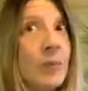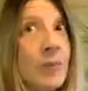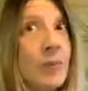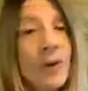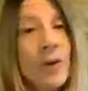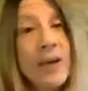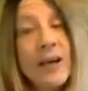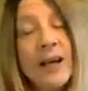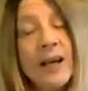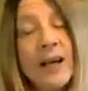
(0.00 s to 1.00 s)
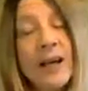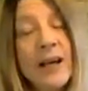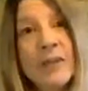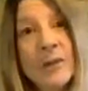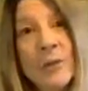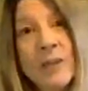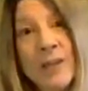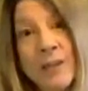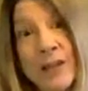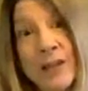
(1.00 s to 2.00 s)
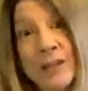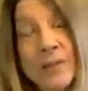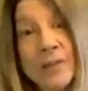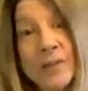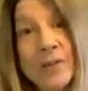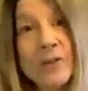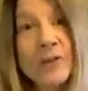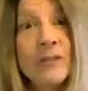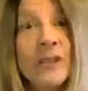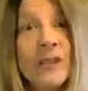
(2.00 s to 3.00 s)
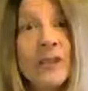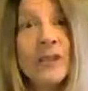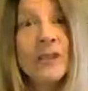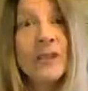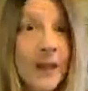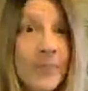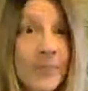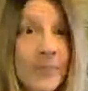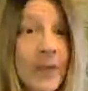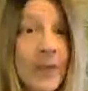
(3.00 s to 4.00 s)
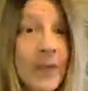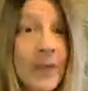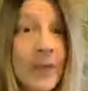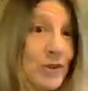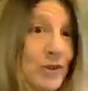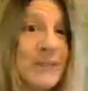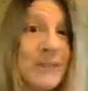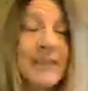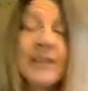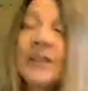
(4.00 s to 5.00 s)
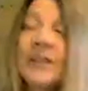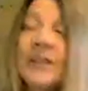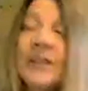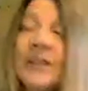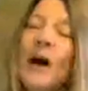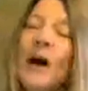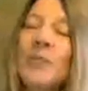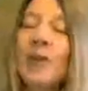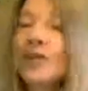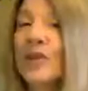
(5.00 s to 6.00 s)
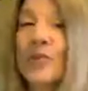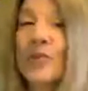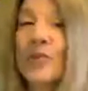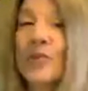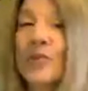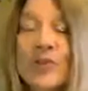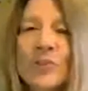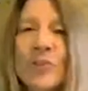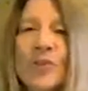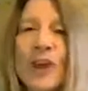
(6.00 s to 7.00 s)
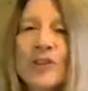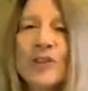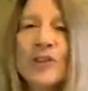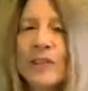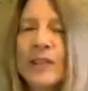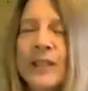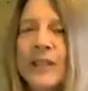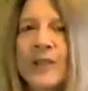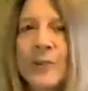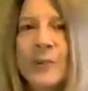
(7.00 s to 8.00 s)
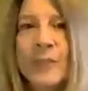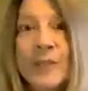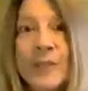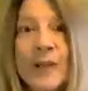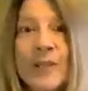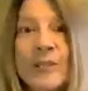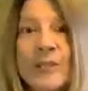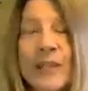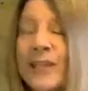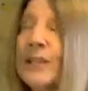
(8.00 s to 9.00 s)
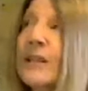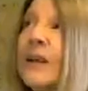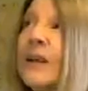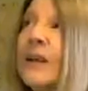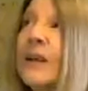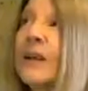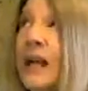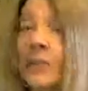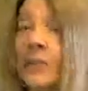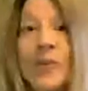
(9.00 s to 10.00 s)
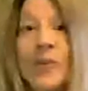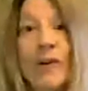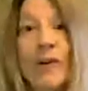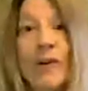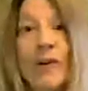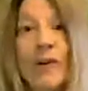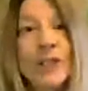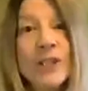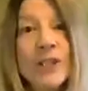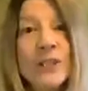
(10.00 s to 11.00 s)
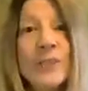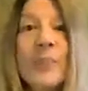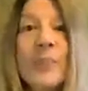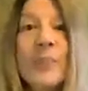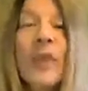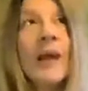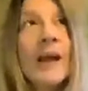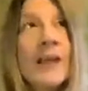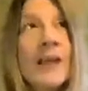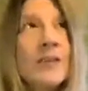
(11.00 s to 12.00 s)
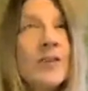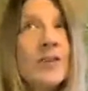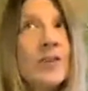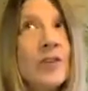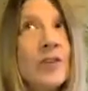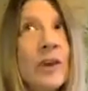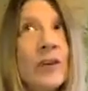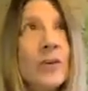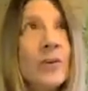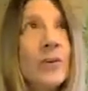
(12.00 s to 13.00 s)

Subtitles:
brought me on as a social media manager to run the Instagram when it was a new business, because that's what I started doing, freelance social media management for clients. And I'd worked with her on another project. And so